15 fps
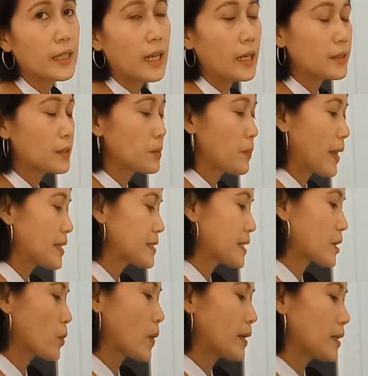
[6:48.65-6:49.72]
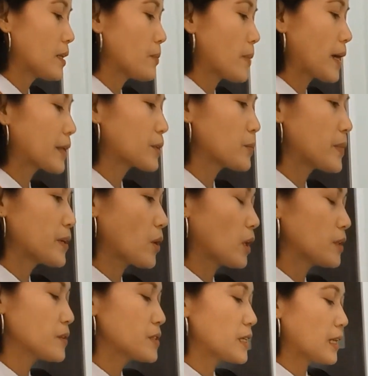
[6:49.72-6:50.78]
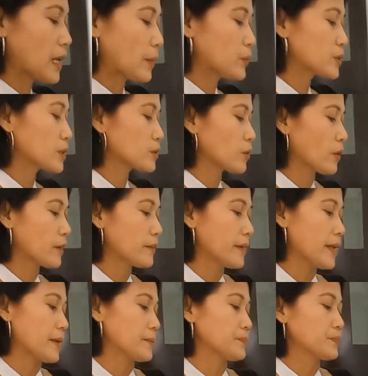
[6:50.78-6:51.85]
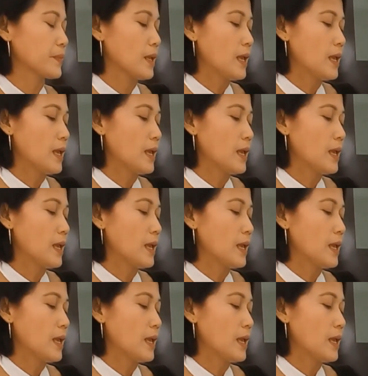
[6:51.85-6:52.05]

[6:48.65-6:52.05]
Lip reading: another basic one in microbiology laboratory.